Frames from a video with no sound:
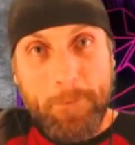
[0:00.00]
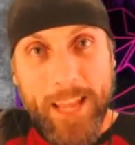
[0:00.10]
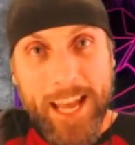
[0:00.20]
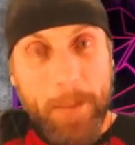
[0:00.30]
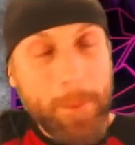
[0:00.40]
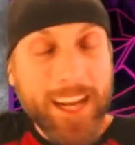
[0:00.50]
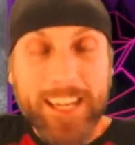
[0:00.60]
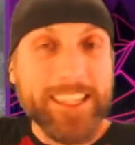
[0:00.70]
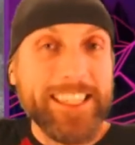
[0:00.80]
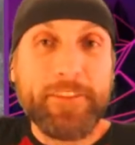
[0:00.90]
And I'm not
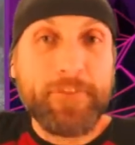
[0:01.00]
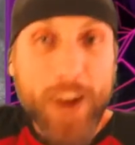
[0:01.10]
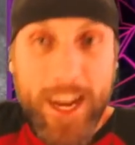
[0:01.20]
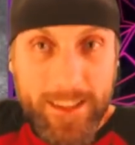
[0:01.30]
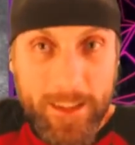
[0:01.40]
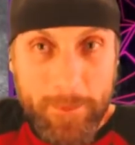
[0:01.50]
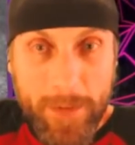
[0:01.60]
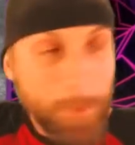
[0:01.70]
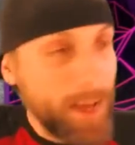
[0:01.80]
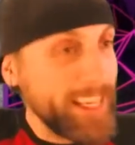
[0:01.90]
gonna define them.
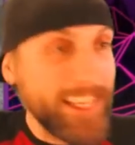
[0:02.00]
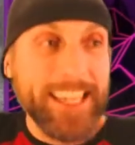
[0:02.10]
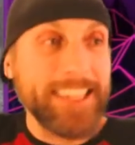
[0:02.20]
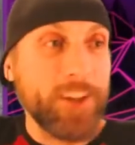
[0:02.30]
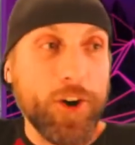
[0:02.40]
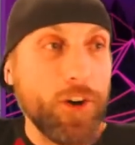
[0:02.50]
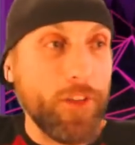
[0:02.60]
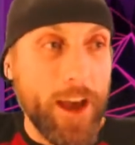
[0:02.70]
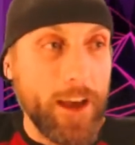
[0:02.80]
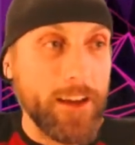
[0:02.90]
I'm not getting into all that.